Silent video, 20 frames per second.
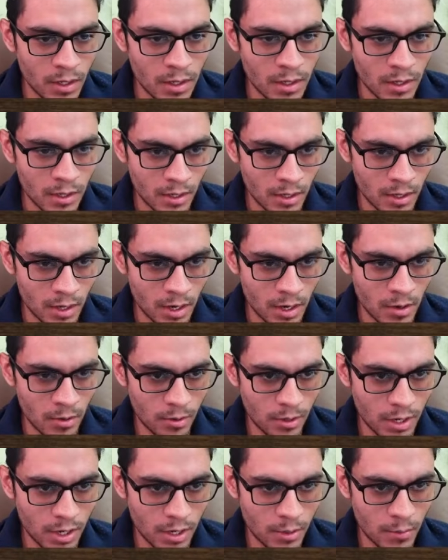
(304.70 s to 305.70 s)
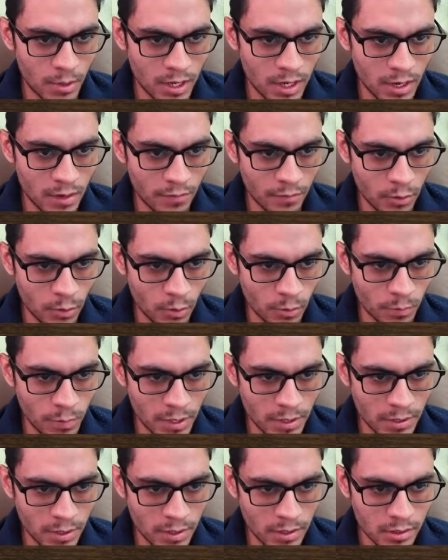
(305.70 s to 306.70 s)
Now, okay, we have good
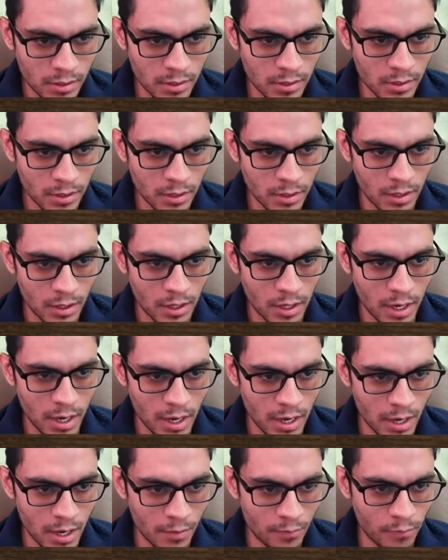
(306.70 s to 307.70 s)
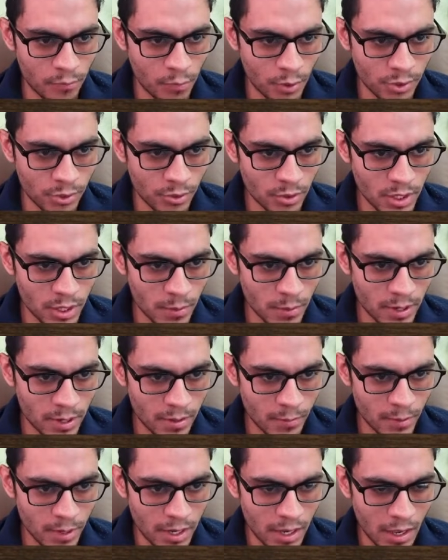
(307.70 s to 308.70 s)
pieces. Unfortunately,
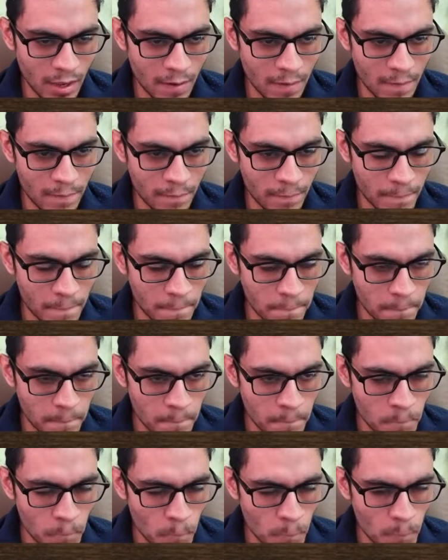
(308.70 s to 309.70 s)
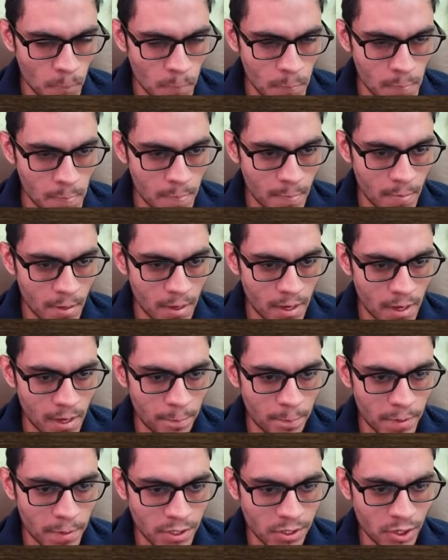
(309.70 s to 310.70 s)
we have a
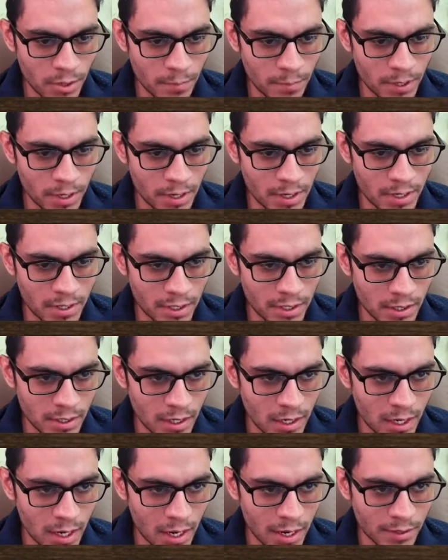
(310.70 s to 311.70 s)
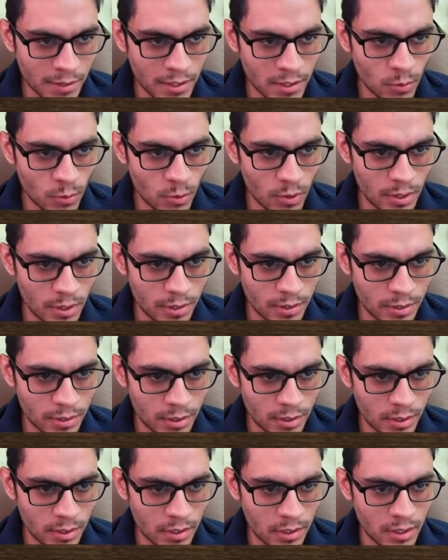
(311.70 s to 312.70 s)
bishop that is in the light squares,
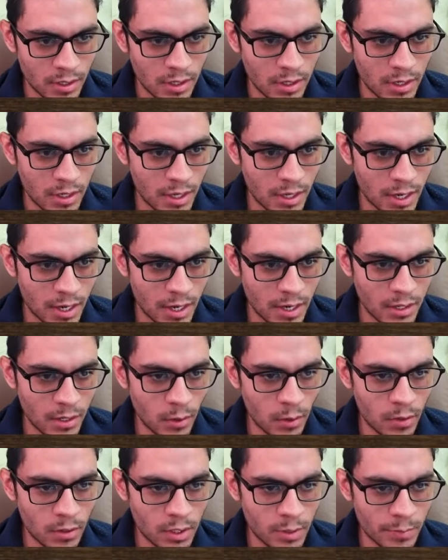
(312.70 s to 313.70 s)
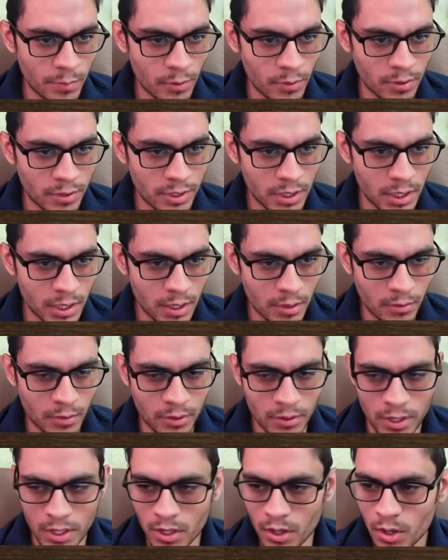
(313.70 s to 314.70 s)
and all the pawns are in
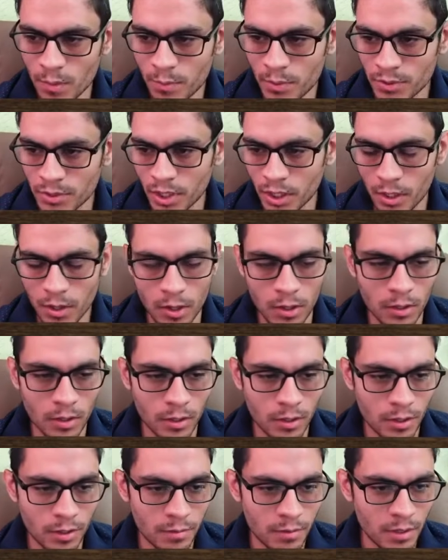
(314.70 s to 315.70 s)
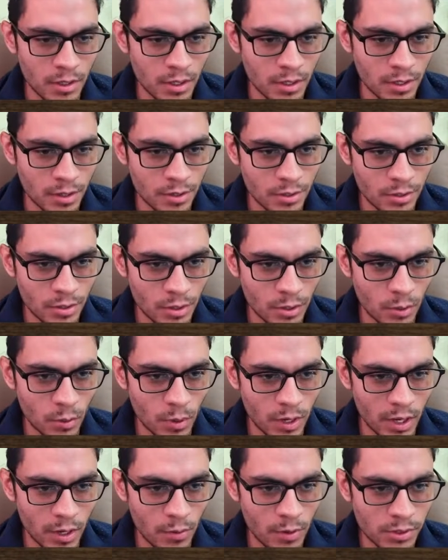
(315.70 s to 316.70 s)
the opposite color. So what
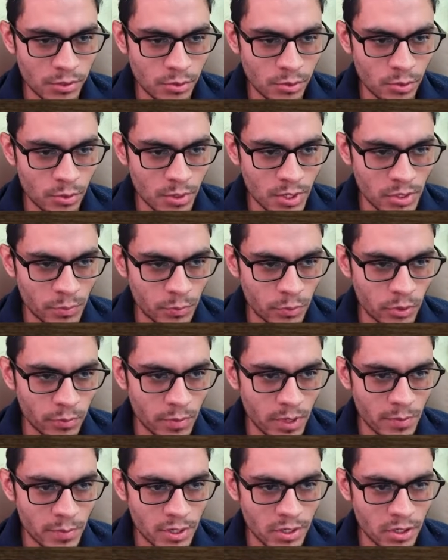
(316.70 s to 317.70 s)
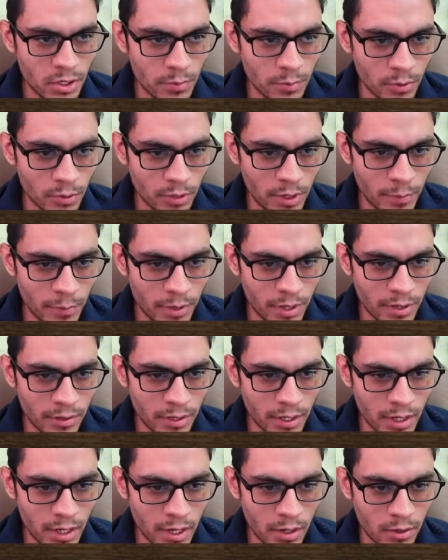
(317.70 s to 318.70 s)
I want to do is put my bishop on a better
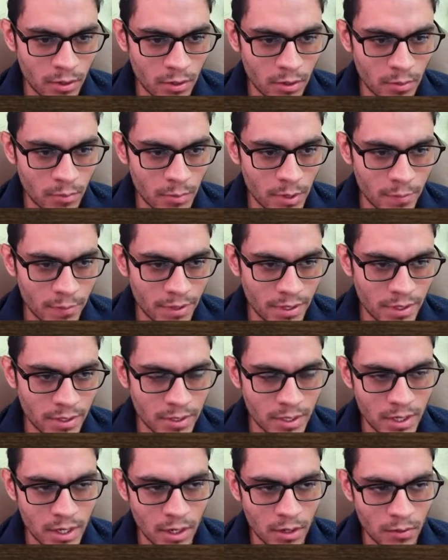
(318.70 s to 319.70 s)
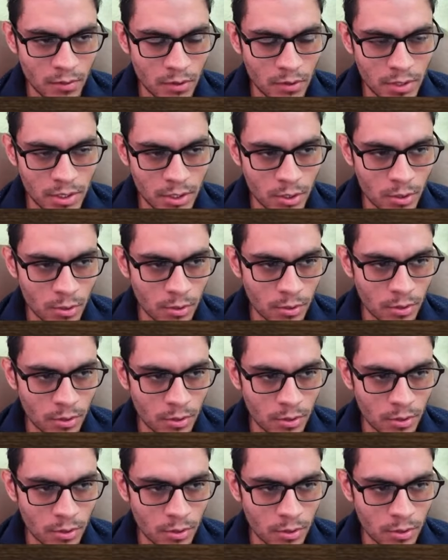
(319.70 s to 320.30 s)
diagonal. Maybe this diagonal is good,